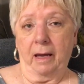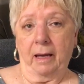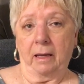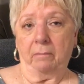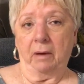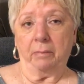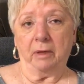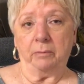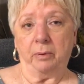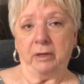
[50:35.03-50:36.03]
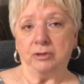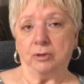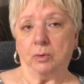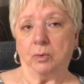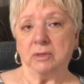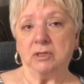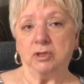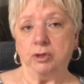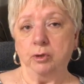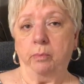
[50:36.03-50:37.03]
and my blood pressure was
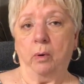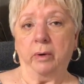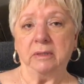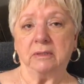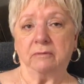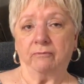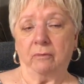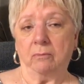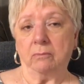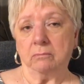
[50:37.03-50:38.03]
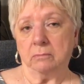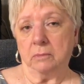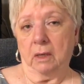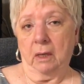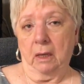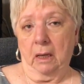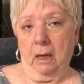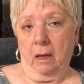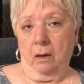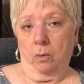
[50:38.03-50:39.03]
2 points from
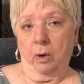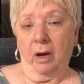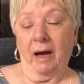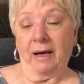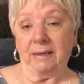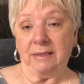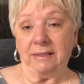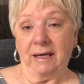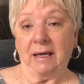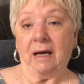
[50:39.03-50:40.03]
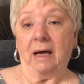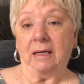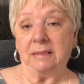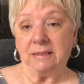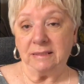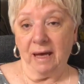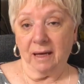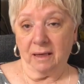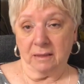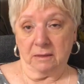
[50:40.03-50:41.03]
where I had to take a
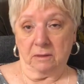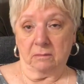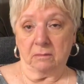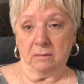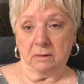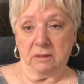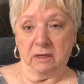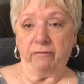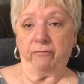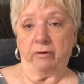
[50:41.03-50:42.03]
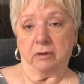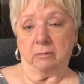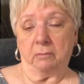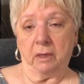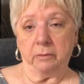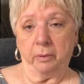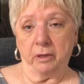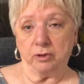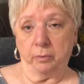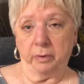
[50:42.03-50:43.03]
second different blood
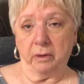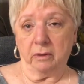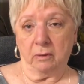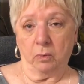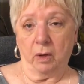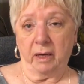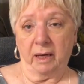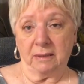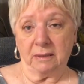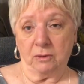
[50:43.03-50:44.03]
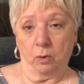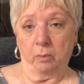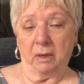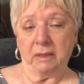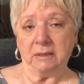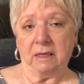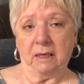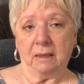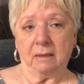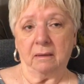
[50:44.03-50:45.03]
pressure pill than what I normally
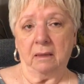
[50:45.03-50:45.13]
take.